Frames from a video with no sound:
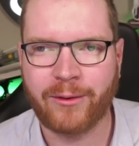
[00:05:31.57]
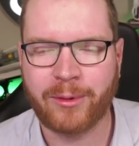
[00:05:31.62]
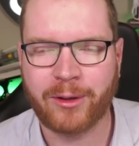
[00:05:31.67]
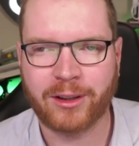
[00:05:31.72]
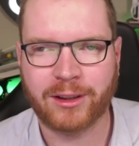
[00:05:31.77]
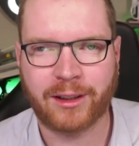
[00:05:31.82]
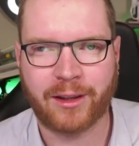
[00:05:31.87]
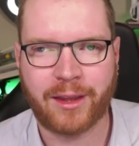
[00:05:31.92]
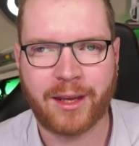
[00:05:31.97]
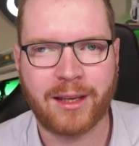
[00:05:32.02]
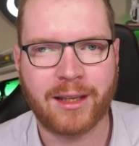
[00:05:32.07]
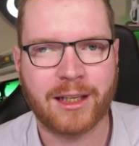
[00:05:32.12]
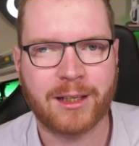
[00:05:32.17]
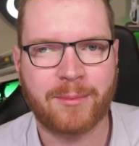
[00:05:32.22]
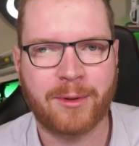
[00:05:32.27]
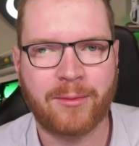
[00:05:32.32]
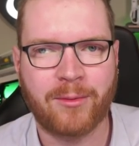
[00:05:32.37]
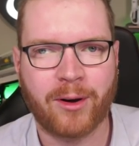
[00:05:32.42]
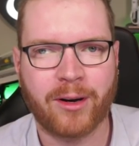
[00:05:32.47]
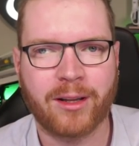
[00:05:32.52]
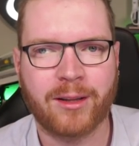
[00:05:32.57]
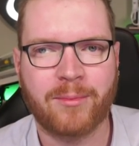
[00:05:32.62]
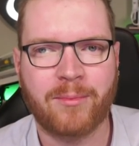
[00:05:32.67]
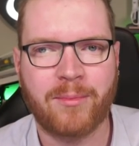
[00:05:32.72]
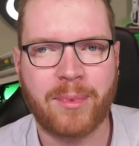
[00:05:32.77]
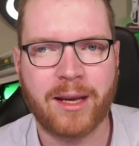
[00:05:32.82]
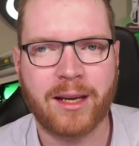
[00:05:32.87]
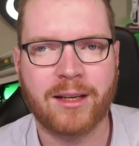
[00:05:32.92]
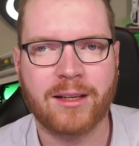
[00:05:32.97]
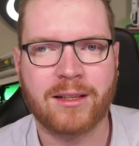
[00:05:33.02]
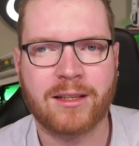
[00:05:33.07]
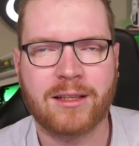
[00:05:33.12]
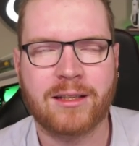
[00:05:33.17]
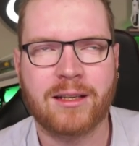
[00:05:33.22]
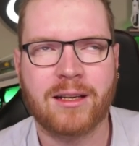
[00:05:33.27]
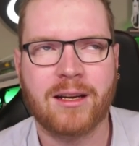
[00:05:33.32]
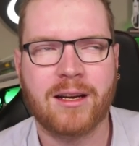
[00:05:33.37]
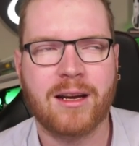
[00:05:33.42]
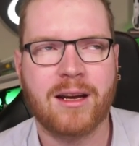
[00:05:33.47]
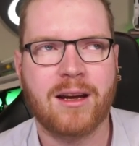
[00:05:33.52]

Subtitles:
because I think that's been one of the biggest